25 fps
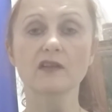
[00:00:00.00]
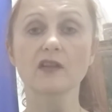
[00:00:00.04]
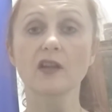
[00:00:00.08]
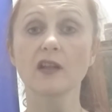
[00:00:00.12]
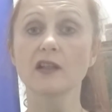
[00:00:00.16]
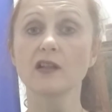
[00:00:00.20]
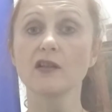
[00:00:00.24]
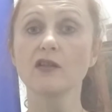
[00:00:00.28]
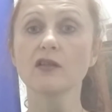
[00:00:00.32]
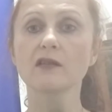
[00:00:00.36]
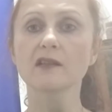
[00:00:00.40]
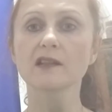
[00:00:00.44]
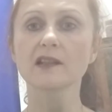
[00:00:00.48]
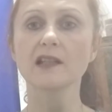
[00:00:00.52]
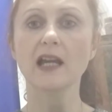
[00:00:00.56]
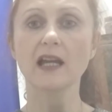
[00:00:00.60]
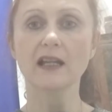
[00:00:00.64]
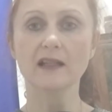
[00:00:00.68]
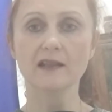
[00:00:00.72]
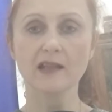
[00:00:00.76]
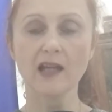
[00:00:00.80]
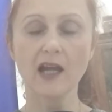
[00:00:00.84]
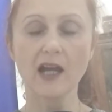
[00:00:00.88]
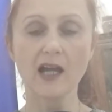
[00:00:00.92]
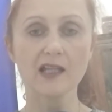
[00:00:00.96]
So it looks
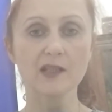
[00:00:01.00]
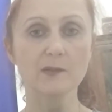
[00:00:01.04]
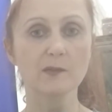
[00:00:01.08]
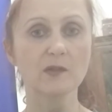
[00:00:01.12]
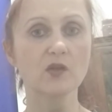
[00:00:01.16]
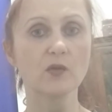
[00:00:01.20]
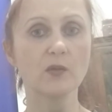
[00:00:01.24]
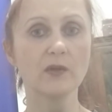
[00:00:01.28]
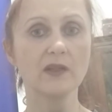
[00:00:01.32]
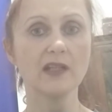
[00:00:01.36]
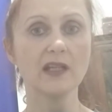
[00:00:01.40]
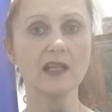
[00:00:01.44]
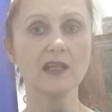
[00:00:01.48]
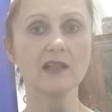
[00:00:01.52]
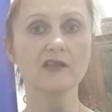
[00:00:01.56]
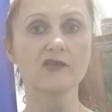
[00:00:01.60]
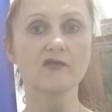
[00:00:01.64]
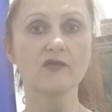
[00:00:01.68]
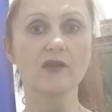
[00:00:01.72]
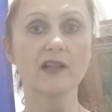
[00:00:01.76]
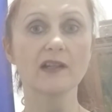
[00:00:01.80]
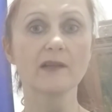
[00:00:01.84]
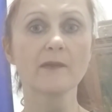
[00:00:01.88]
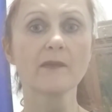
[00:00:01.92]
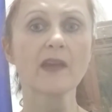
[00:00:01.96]
like ties between
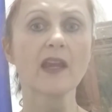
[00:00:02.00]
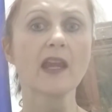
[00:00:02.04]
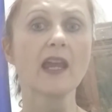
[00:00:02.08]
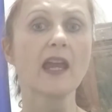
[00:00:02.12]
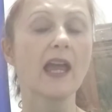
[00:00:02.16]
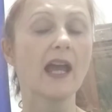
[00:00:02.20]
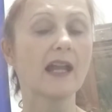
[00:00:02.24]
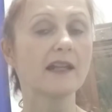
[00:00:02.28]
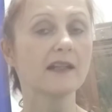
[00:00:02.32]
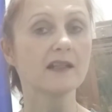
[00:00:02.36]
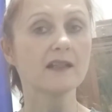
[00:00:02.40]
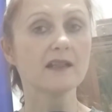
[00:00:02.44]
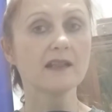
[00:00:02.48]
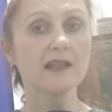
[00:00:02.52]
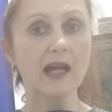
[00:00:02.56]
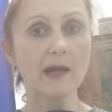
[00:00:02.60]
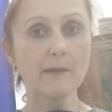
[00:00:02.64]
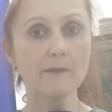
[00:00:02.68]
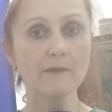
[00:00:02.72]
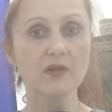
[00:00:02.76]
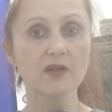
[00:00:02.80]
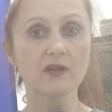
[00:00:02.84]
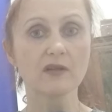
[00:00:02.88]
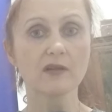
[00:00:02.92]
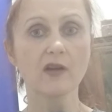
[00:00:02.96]
Israel and a
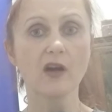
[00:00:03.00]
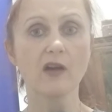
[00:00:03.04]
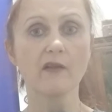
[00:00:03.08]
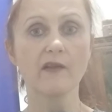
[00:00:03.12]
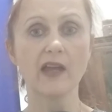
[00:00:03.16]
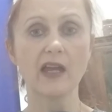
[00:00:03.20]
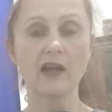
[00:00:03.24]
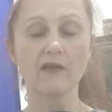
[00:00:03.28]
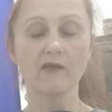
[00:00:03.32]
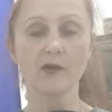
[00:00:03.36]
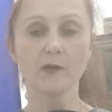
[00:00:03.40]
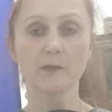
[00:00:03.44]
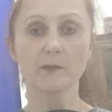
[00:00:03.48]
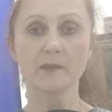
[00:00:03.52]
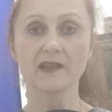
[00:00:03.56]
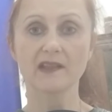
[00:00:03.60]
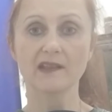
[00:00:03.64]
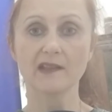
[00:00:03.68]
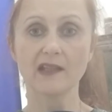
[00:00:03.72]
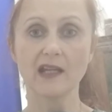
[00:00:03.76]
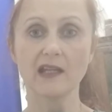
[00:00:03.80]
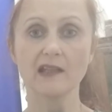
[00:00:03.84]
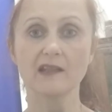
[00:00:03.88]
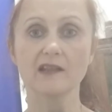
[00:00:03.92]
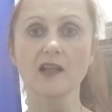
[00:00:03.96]
number of Arab
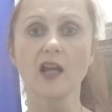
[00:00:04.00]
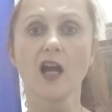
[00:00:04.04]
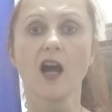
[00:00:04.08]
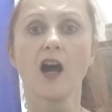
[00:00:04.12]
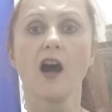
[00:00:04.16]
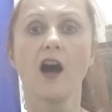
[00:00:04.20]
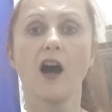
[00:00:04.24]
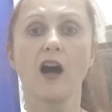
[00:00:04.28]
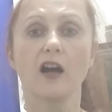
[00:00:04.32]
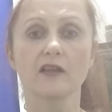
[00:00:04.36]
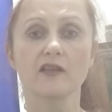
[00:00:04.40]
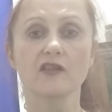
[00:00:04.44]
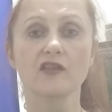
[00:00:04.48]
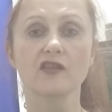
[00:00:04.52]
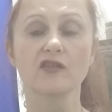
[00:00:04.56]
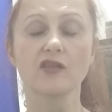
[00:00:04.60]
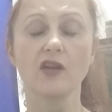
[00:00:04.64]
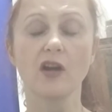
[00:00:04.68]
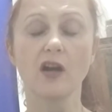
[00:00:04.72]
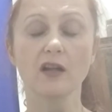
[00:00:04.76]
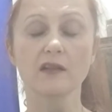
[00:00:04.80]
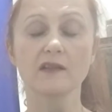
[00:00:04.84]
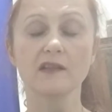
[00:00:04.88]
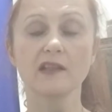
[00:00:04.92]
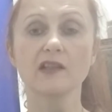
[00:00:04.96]
states are
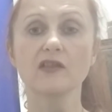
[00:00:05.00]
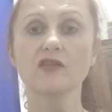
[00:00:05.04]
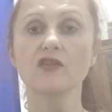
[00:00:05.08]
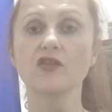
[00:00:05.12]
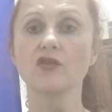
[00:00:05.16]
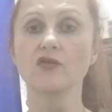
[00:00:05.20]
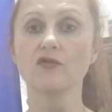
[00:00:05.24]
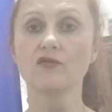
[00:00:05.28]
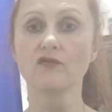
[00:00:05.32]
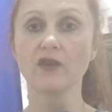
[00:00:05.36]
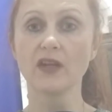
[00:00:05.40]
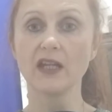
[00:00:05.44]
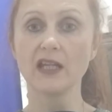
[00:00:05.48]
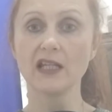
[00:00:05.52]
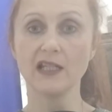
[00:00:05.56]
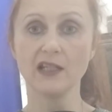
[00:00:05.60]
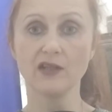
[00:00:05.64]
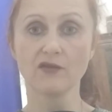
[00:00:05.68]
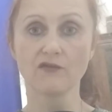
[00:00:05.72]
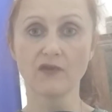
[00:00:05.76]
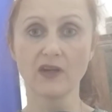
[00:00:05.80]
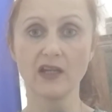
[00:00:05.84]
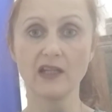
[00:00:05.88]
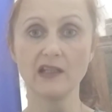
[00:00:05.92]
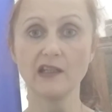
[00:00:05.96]
starting to really,
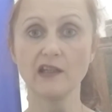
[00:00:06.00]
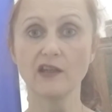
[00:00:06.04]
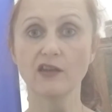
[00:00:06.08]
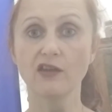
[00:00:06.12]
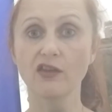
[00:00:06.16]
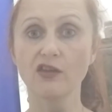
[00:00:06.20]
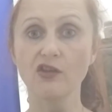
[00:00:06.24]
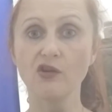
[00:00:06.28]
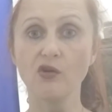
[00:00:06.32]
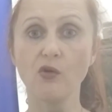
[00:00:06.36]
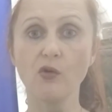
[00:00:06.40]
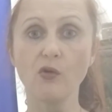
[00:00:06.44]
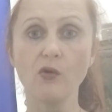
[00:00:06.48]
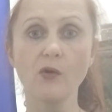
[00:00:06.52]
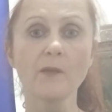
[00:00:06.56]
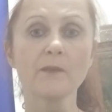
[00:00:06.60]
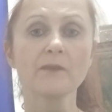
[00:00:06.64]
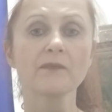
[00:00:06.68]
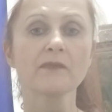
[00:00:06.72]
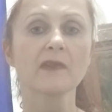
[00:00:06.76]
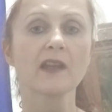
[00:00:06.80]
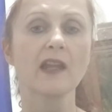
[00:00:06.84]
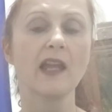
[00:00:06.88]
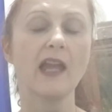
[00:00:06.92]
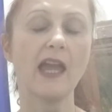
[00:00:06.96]
really thaw
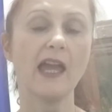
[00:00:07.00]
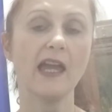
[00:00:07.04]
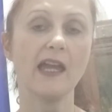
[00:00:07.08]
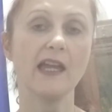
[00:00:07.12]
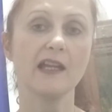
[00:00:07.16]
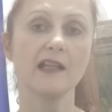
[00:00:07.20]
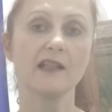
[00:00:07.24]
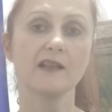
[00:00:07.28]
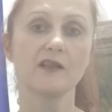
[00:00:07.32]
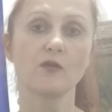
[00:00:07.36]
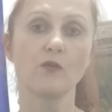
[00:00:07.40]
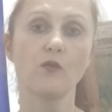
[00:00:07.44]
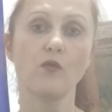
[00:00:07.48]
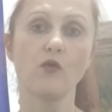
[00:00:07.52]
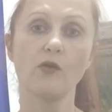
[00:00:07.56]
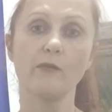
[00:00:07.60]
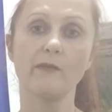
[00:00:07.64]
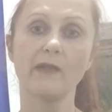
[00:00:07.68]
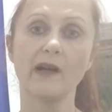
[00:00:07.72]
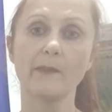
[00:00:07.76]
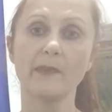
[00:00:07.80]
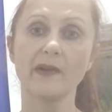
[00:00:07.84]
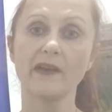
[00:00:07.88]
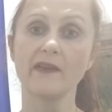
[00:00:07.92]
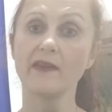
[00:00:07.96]
and warm
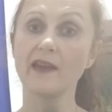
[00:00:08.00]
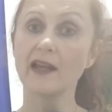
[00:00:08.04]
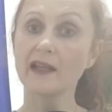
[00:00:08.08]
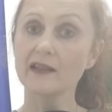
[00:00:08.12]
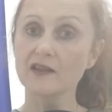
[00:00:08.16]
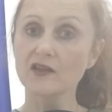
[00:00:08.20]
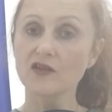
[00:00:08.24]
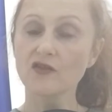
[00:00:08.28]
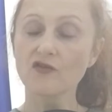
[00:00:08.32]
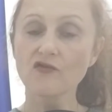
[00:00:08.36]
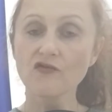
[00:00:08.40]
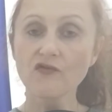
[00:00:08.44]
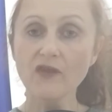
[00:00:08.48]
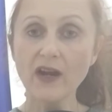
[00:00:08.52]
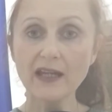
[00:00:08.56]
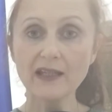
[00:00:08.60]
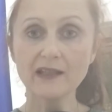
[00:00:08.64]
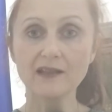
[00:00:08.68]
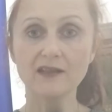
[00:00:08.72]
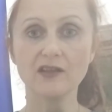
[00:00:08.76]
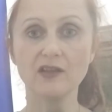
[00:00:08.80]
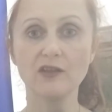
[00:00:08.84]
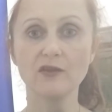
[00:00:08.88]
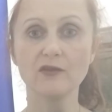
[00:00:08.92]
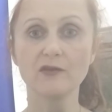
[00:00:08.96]
up, and that's
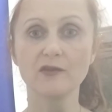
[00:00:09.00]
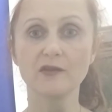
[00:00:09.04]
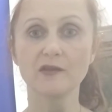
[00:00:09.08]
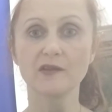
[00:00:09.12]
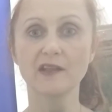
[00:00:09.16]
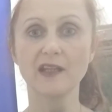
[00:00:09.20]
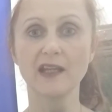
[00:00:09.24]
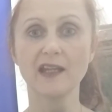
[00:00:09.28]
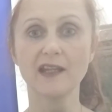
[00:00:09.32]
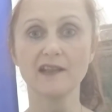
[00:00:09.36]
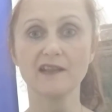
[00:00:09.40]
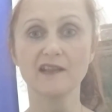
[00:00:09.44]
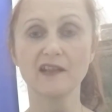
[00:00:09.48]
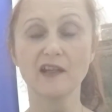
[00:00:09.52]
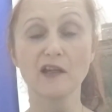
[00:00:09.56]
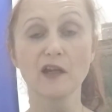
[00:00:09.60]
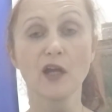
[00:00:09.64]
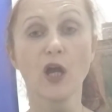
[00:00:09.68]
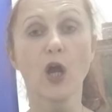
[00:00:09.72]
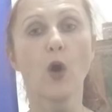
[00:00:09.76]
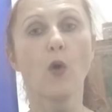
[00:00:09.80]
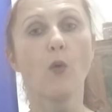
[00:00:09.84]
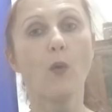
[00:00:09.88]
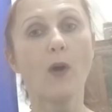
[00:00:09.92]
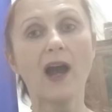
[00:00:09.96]
great news. And
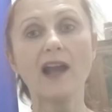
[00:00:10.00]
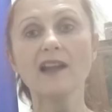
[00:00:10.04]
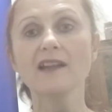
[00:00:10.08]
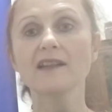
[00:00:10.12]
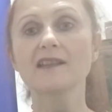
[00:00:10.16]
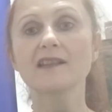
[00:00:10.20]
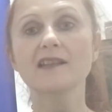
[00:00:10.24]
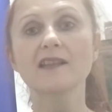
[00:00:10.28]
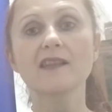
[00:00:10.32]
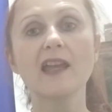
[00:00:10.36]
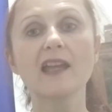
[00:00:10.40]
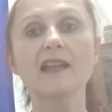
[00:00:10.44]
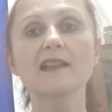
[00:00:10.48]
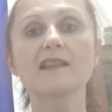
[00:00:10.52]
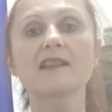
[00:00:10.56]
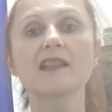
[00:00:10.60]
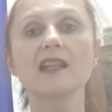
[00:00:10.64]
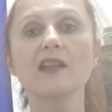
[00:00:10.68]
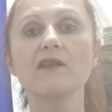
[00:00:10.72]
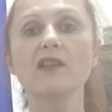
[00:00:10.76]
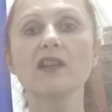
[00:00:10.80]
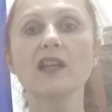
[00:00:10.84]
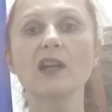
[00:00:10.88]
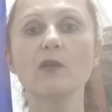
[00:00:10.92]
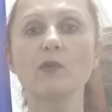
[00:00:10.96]
while it's
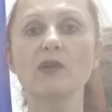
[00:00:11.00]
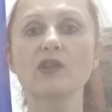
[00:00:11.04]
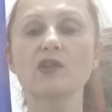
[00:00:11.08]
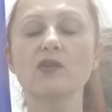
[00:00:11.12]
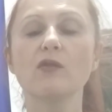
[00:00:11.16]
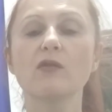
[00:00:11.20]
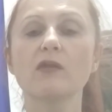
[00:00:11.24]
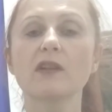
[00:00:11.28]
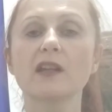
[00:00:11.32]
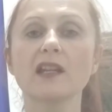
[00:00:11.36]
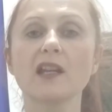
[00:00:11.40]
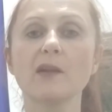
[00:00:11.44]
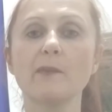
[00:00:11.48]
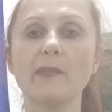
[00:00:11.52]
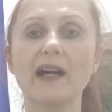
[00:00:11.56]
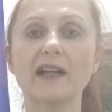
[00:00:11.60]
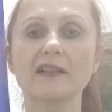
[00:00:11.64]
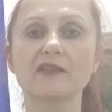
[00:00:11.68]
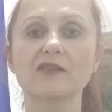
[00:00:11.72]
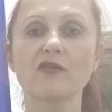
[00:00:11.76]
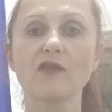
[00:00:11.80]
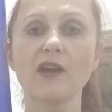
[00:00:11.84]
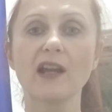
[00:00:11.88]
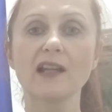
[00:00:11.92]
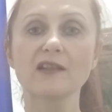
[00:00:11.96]
Thanksgiving and we're talking
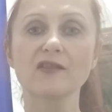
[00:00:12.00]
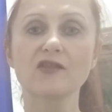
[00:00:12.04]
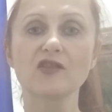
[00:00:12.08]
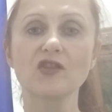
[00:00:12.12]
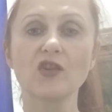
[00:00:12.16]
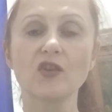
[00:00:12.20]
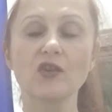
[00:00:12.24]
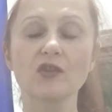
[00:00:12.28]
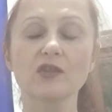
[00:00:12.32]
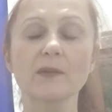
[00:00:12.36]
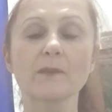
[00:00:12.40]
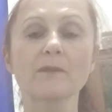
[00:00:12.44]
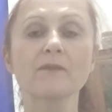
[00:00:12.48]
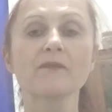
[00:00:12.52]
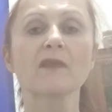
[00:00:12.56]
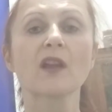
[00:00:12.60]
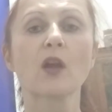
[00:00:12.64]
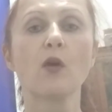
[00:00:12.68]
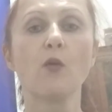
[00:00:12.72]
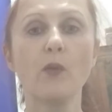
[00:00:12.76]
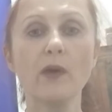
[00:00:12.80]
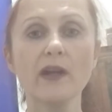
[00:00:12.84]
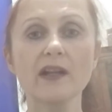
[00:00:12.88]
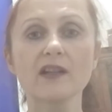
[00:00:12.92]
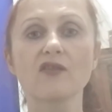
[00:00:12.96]
about gratitude,
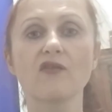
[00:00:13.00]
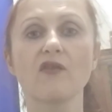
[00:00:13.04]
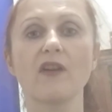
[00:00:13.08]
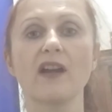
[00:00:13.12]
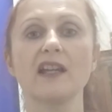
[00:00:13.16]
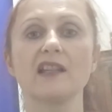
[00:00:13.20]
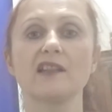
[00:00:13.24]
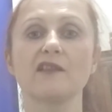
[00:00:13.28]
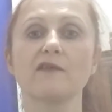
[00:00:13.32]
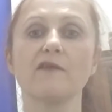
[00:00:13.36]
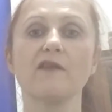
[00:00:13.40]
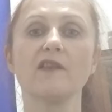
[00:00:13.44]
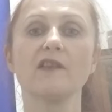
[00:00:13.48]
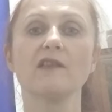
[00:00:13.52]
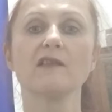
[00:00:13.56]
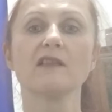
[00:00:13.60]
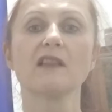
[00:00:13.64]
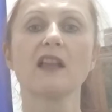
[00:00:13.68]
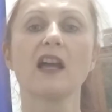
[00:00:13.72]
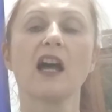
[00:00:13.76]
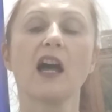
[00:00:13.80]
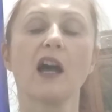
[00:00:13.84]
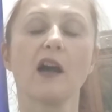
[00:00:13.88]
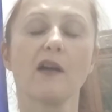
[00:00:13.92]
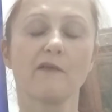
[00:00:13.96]
we're
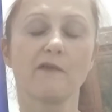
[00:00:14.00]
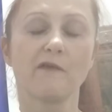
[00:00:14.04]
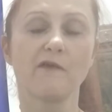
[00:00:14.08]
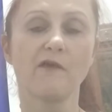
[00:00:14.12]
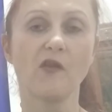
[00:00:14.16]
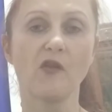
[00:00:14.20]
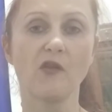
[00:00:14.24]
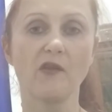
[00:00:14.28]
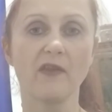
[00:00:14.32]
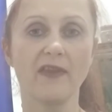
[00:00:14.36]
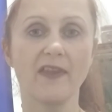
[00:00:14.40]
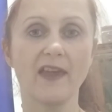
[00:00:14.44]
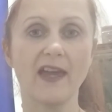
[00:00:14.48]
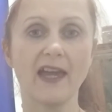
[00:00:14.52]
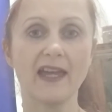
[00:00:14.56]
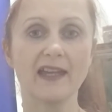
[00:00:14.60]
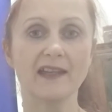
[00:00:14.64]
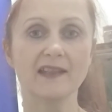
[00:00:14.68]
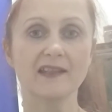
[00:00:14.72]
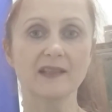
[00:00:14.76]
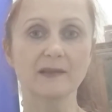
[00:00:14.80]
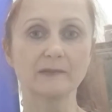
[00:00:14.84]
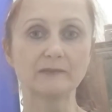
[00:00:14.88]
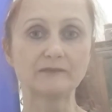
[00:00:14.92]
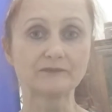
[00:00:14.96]
grateful for
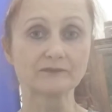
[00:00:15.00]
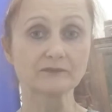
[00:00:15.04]
that.